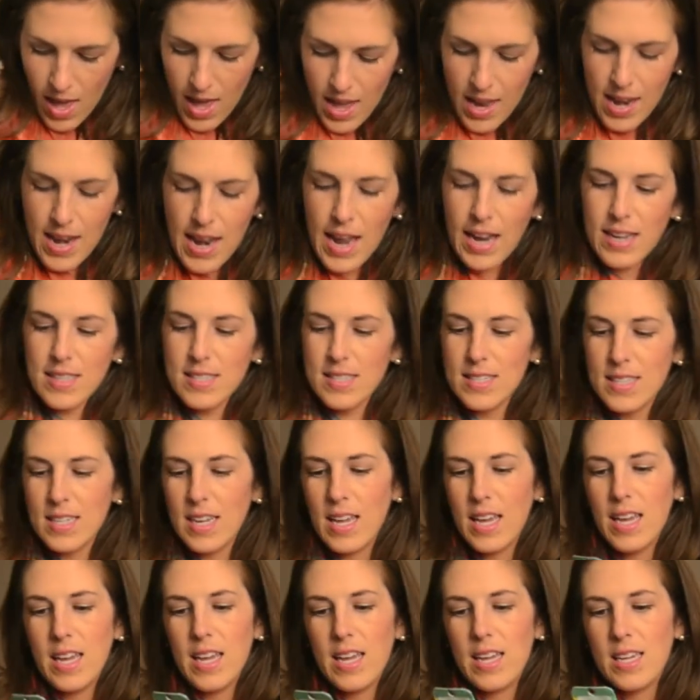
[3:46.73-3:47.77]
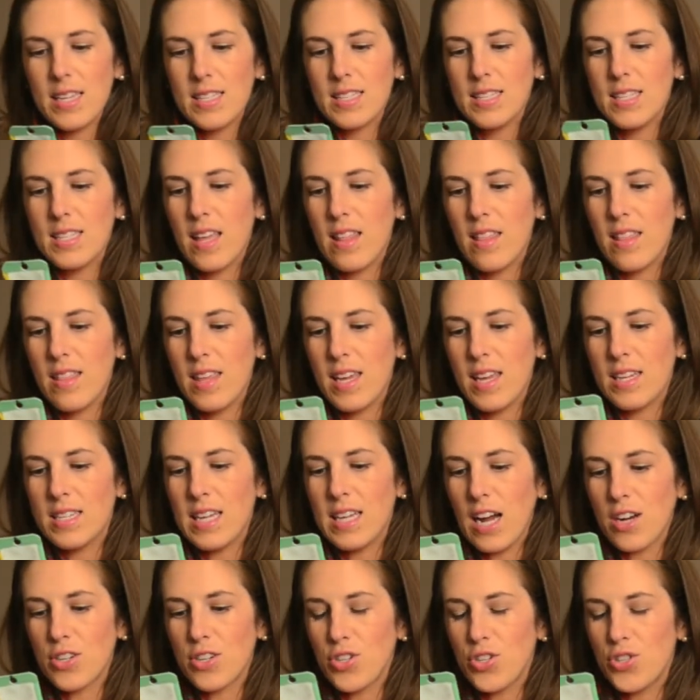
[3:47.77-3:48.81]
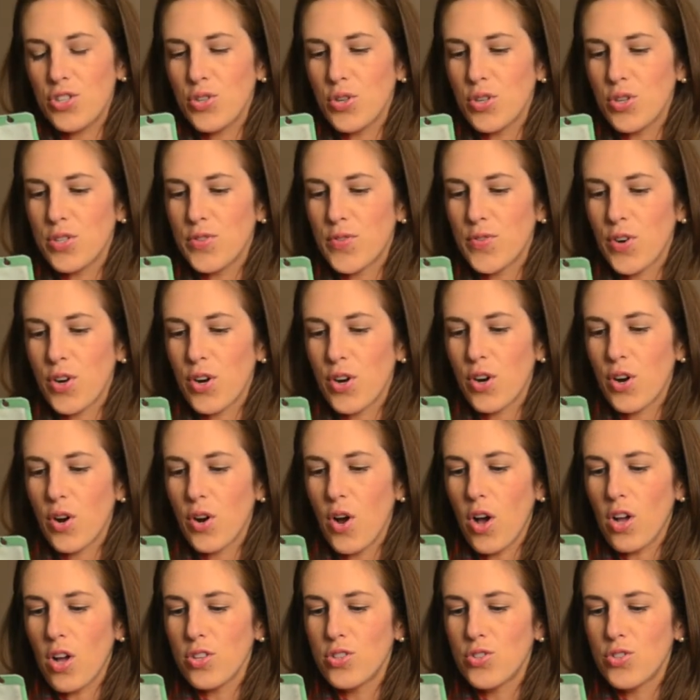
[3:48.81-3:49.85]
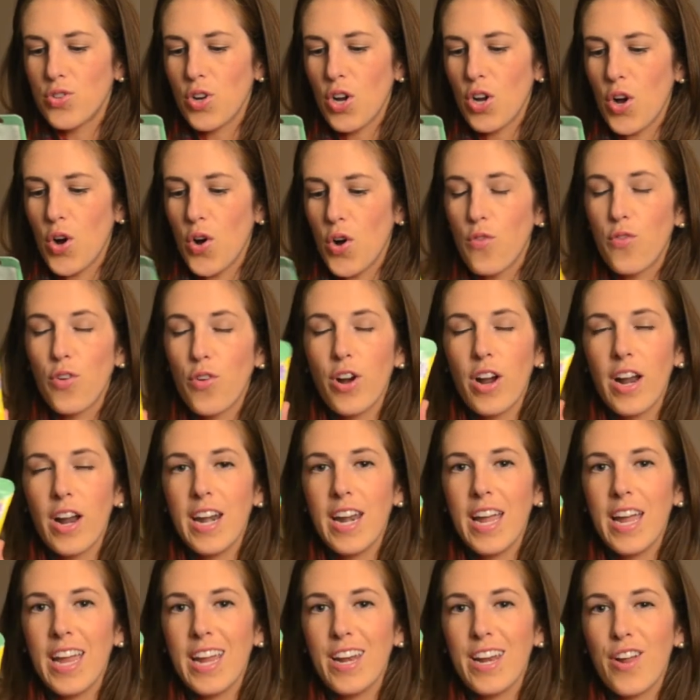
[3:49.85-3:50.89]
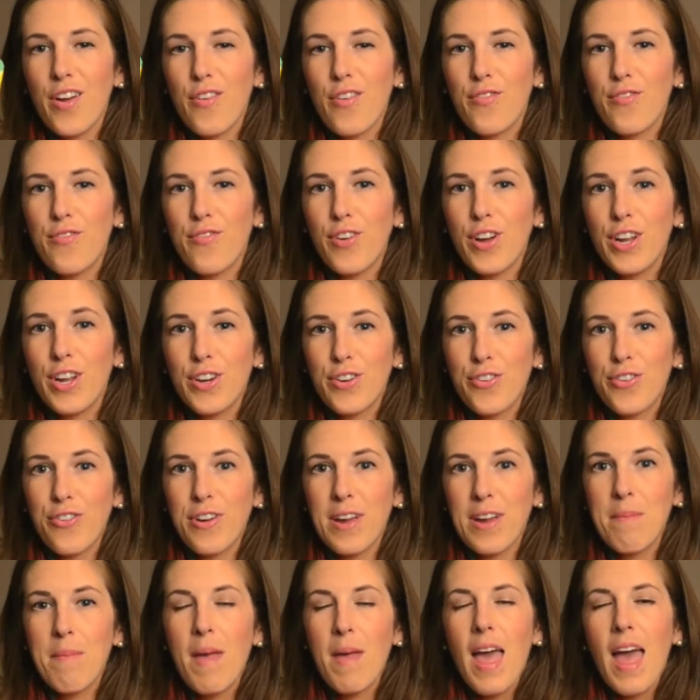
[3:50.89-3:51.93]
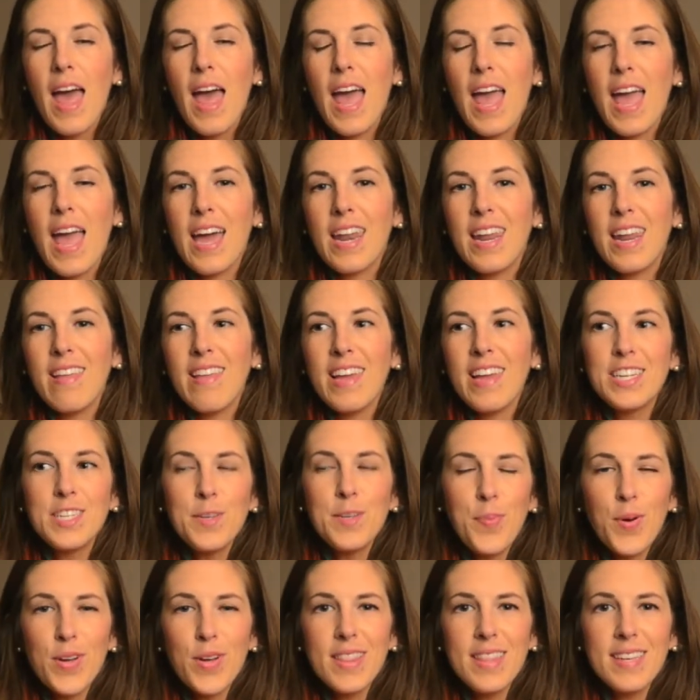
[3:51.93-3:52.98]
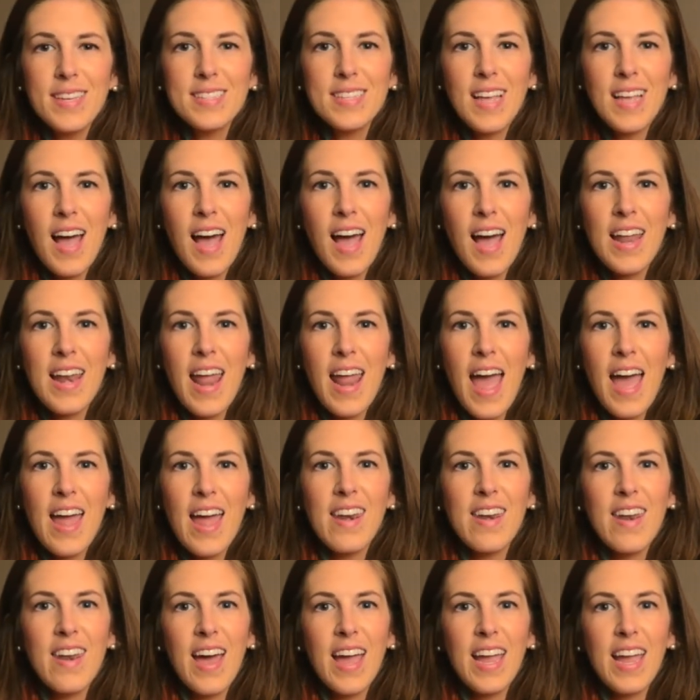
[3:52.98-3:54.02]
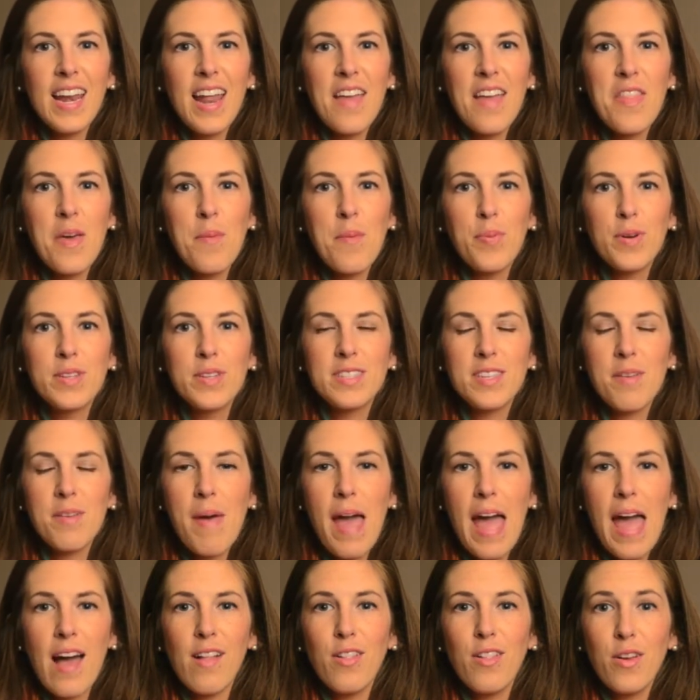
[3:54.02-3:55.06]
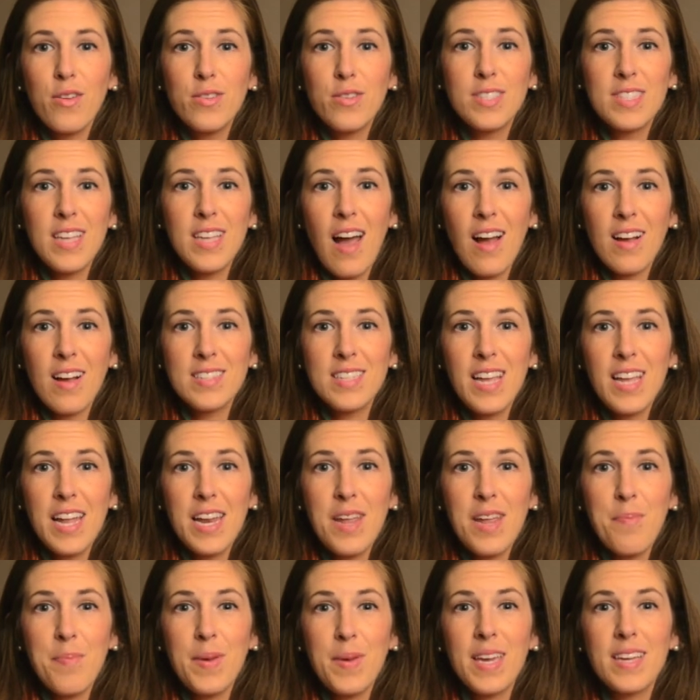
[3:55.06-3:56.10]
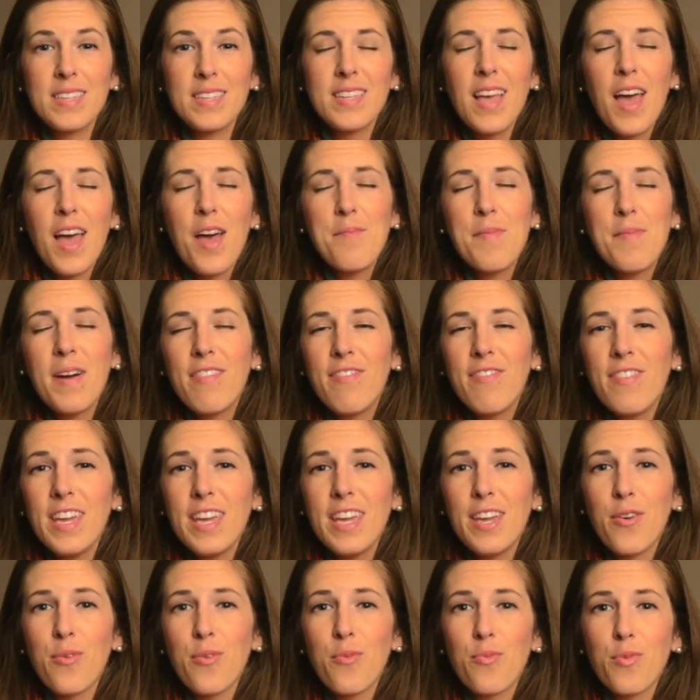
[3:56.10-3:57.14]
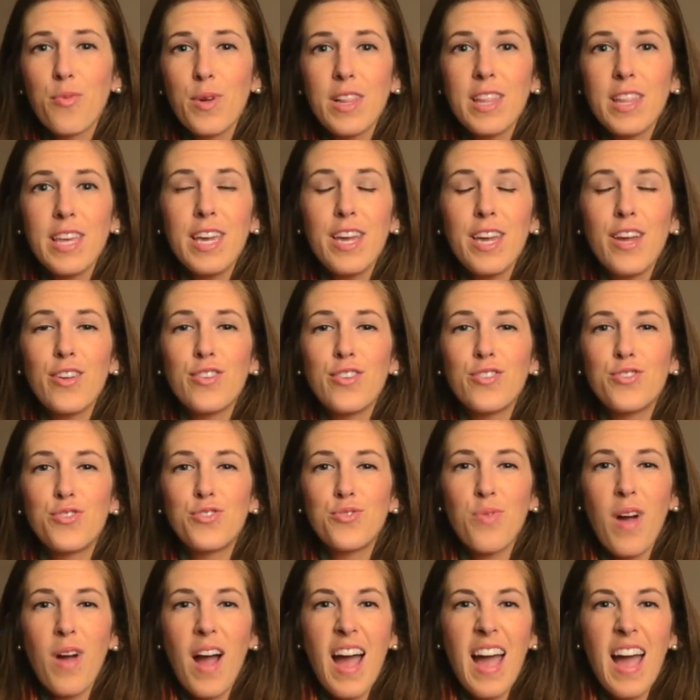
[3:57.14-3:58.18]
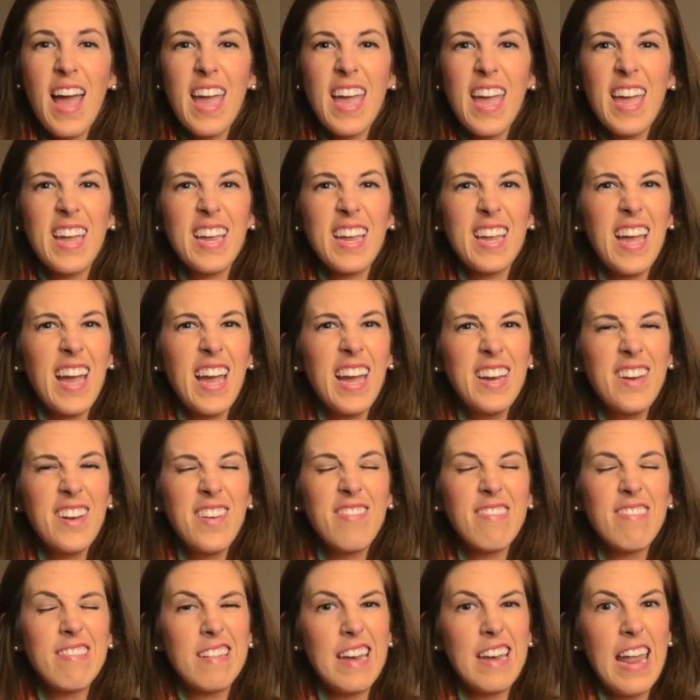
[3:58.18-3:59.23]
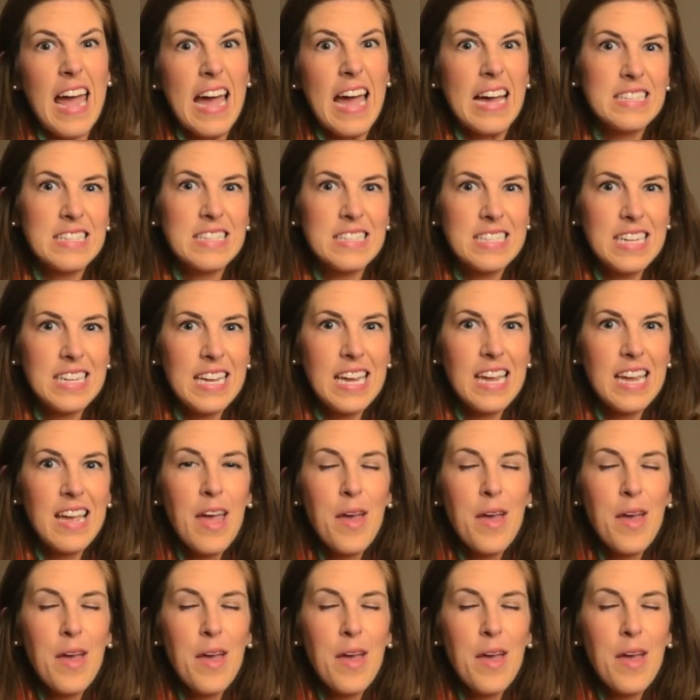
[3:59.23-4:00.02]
Next is the Dr. Scholl's for Her Ultra Overnight Foot Cream. And I like to put this on at night and then put some aloe socks on it because my feet get really dry and kind of nasty